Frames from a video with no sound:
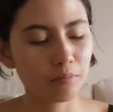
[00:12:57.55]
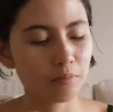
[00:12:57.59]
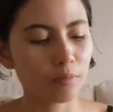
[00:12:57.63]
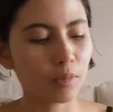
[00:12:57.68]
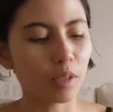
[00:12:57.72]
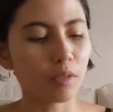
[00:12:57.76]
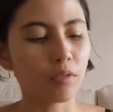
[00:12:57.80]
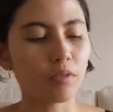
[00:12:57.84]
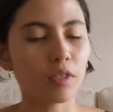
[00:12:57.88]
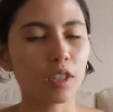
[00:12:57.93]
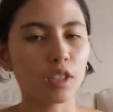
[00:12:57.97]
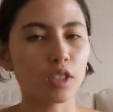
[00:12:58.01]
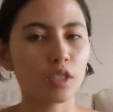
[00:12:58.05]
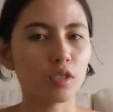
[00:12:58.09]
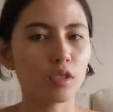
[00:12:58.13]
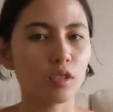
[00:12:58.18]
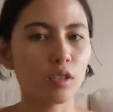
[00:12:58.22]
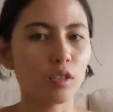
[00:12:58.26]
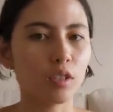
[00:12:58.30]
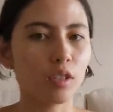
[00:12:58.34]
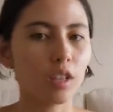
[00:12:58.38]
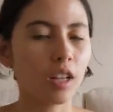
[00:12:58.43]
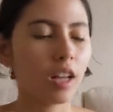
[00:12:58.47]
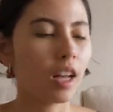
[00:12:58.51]

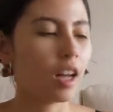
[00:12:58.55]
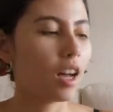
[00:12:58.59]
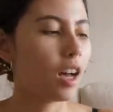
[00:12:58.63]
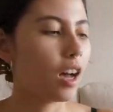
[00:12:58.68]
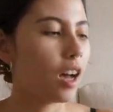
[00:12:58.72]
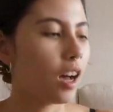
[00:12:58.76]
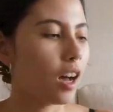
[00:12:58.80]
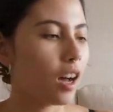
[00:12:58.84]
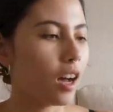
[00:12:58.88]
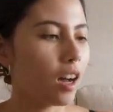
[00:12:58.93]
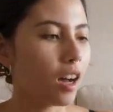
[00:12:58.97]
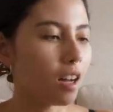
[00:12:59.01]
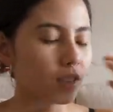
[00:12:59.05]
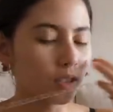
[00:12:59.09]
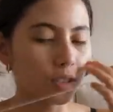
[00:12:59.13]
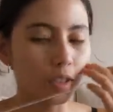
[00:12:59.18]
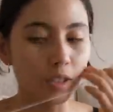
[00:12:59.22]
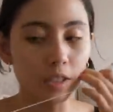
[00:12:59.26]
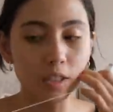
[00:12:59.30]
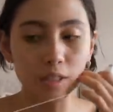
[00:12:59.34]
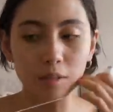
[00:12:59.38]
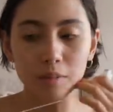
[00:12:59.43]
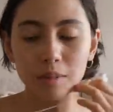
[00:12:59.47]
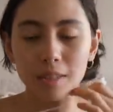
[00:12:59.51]
professional uh,
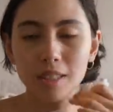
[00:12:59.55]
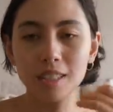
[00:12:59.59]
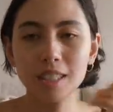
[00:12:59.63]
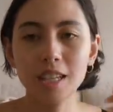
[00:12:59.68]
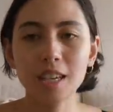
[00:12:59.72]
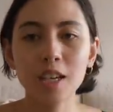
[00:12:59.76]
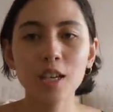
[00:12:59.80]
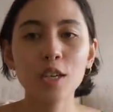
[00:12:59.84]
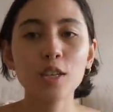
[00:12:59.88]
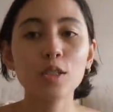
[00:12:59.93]
terms.